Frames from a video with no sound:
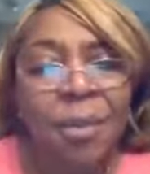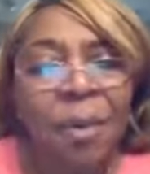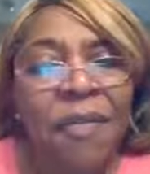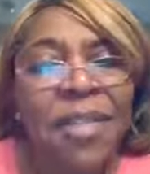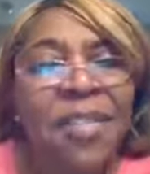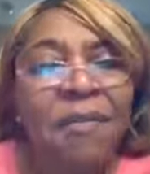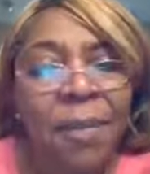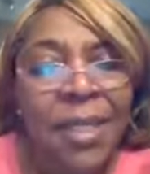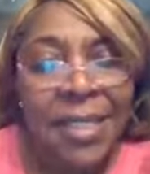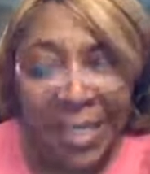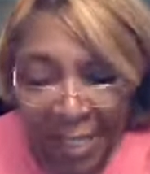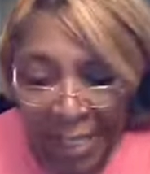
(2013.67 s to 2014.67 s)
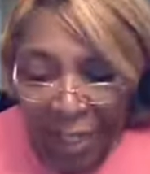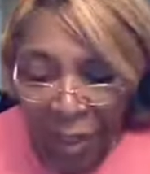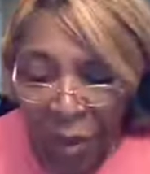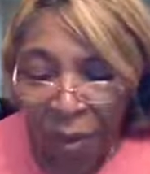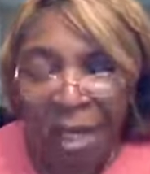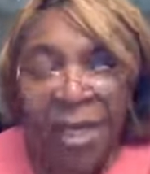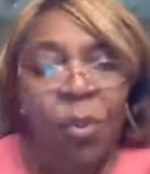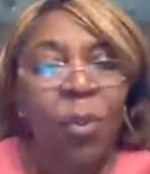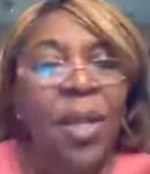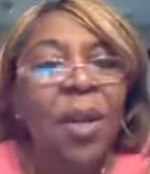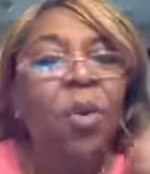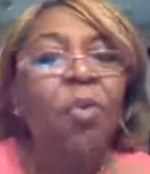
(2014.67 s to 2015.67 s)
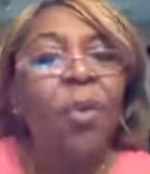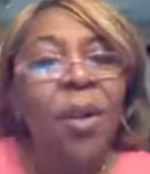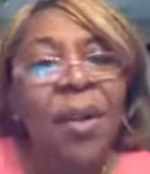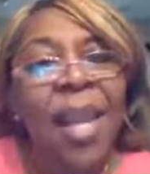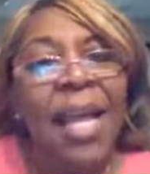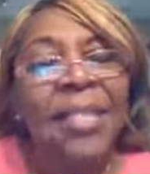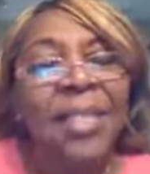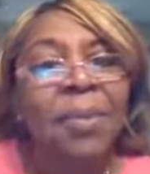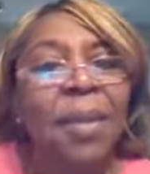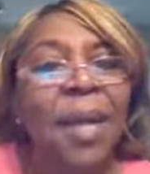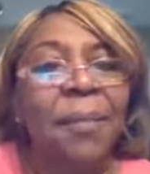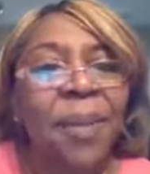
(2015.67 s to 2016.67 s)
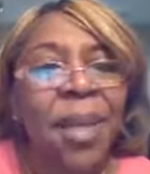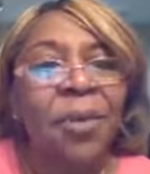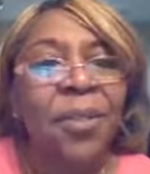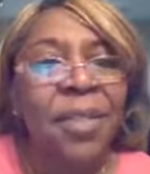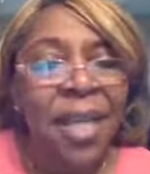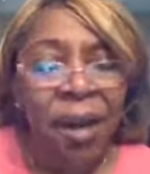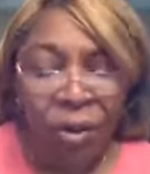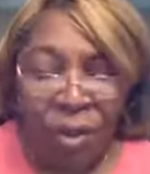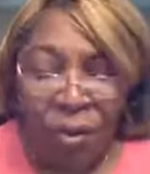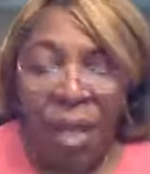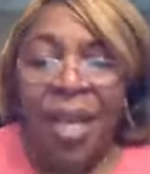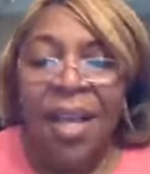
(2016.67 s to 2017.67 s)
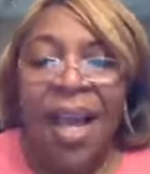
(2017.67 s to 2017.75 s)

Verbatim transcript: some of us have been sitting on it and we don't realize it, but I'm here to tell you